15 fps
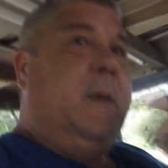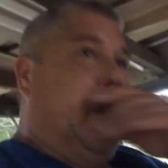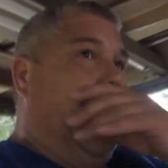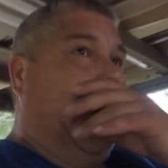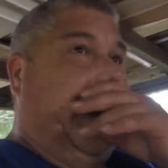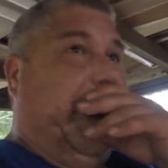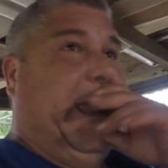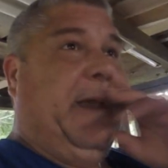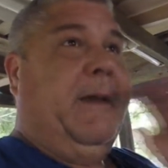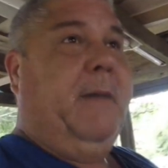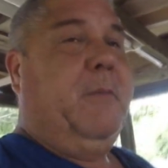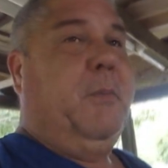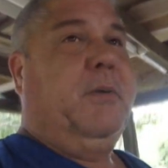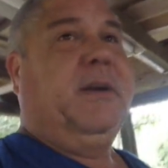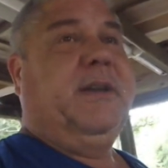okay, I'm
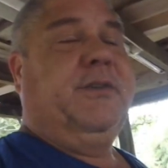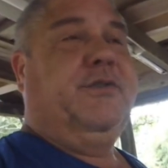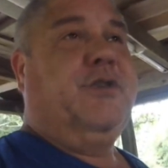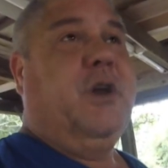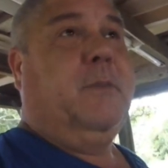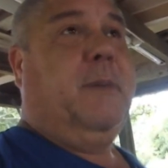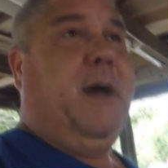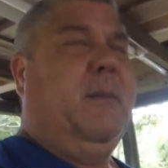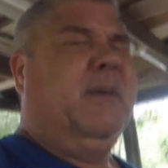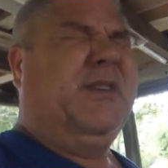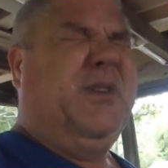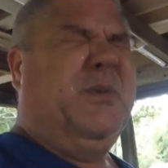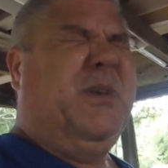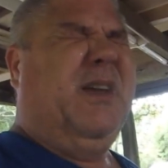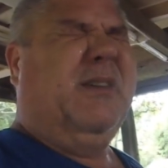going to put this junk pile. But
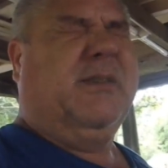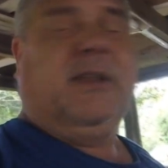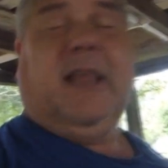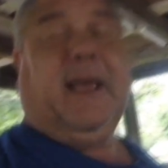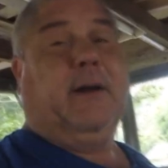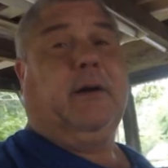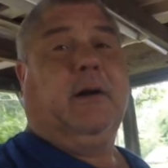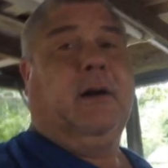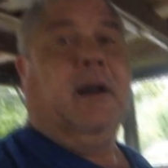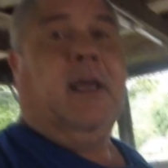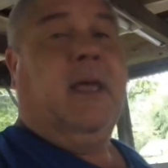2 years later,